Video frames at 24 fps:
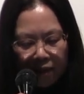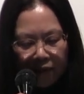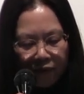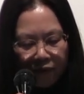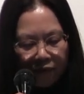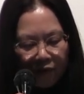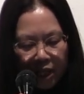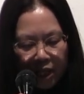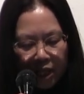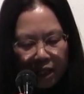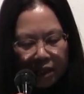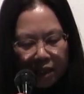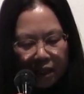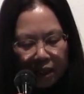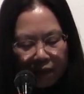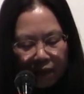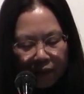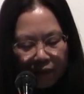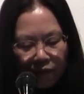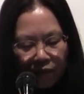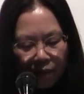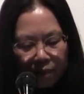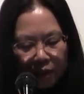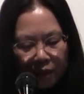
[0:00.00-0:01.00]
freeing
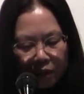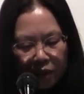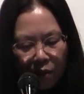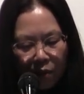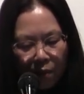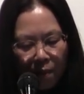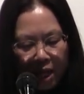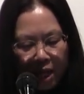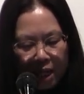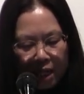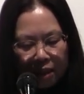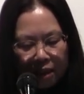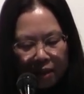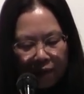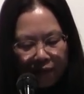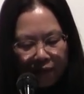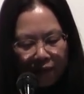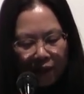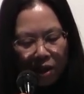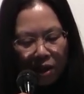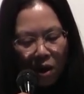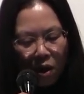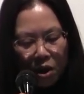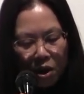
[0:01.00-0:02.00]
it from the domain
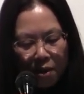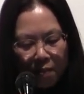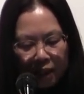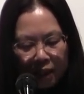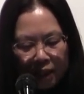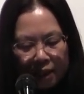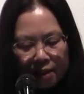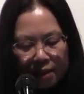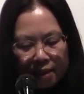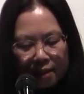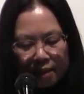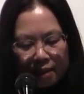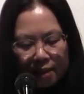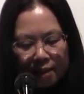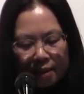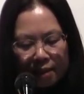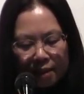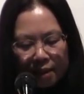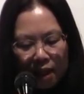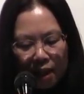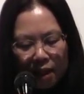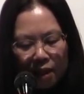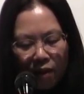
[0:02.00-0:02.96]
of economics